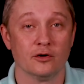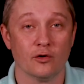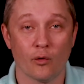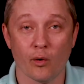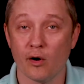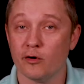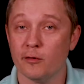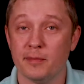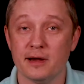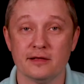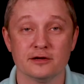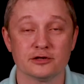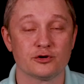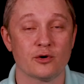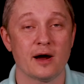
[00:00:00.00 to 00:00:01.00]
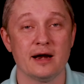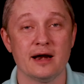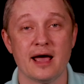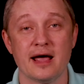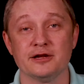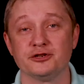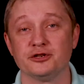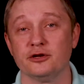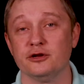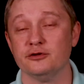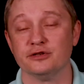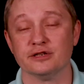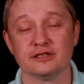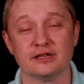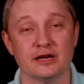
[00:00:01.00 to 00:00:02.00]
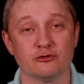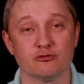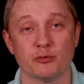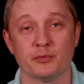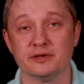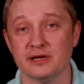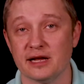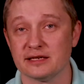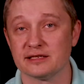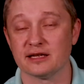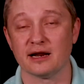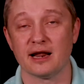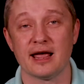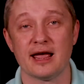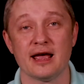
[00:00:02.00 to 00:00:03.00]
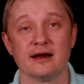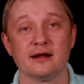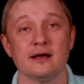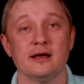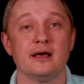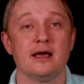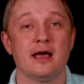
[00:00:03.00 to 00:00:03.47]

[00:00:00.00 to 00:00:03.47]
grow to be this great nation whose descendants would possess the land.